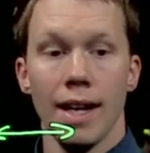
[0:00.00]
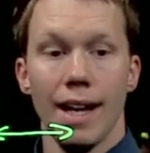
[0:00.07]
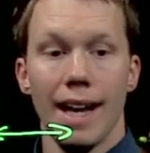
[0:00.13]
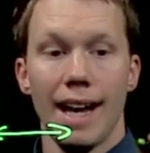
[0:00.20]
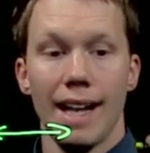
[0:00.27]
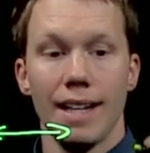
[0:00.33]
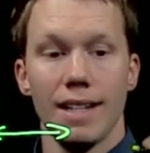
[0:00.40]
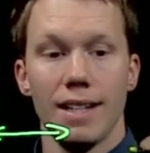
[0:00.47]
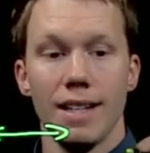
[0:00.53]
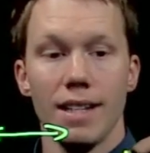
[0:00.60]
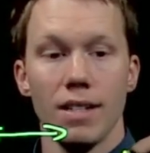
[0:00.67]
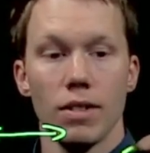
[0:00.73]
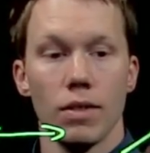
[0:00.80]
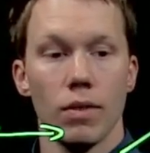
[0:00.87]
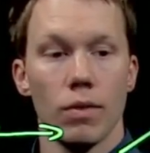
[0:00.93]
And
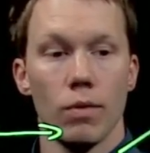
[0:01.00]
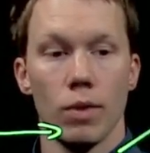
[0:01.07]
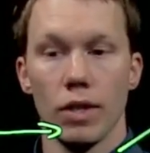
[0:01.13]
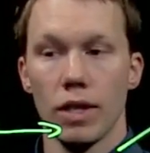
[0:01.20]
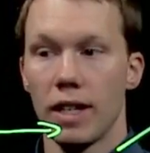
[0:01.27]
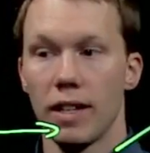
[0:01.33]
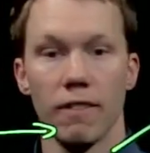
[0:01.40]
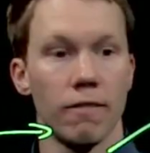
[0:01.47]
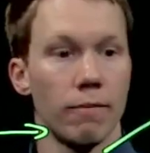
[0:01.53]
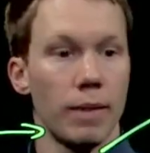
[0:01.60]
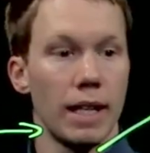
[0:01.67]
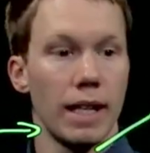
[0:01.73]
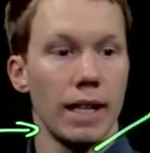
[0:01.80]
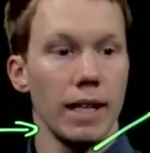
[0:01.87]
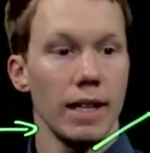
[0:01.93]
this will give
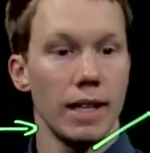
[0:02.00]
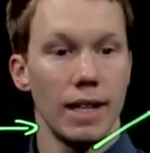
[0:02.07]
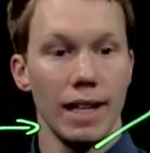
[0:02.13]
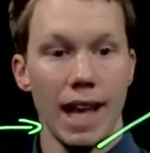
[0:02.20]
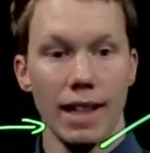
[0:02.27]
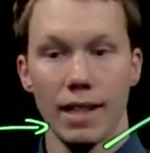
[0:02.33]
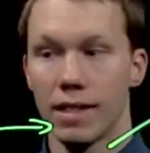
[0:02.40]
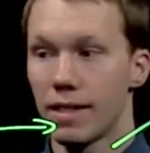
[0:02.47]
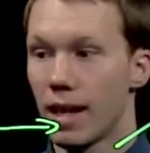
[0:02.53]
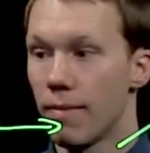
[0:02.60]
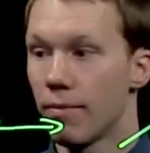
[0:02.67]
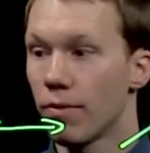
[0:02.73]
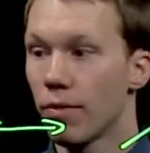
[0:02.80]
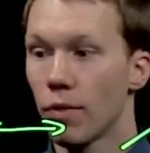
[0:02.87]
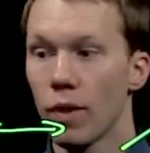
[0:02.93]
me, again, the
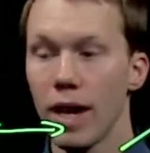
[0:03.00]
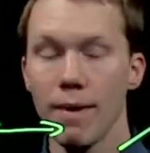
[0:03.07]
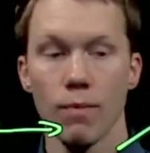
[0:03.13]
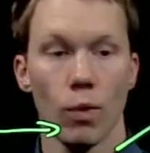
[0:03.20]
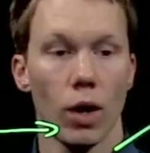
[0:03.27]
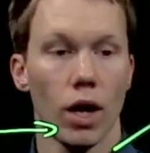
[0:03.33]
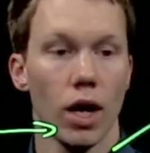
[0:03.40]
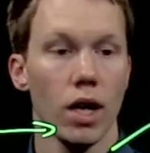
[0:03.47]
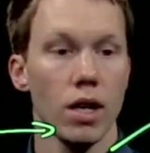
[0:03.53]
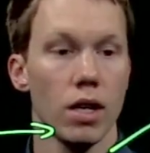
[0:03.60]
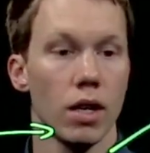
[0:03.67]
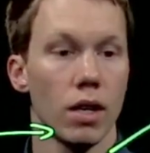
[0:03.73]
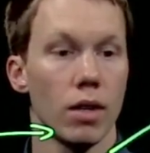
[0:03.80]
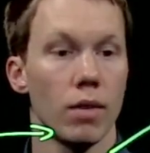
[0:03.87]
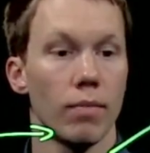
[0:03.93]
same framework.
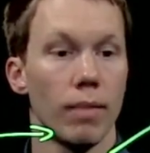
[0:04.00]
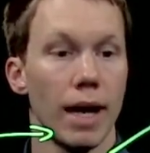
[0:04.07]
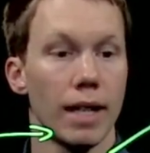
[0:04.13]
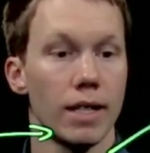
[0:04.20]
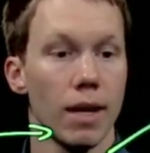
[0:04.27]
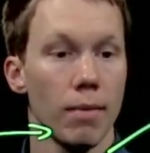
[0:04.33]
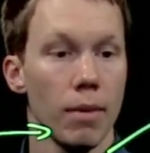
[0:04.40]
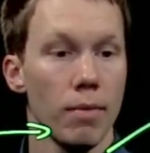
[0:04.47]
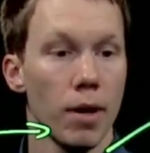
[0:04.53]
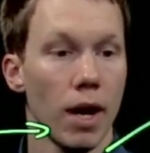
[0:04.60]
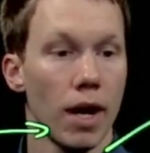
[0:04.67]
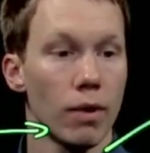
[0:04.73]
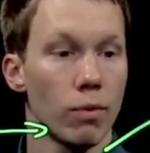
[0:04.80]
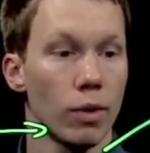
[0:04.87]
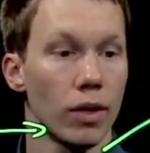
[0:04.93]
My double
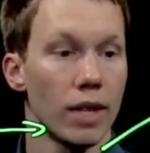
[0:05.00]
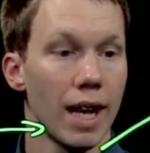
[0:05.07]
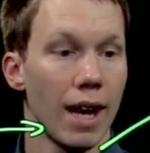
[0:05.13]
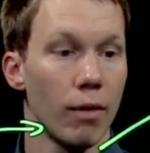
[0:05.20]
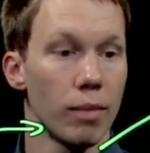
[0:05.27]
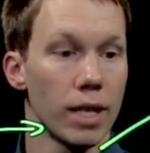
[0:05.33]
bond will now be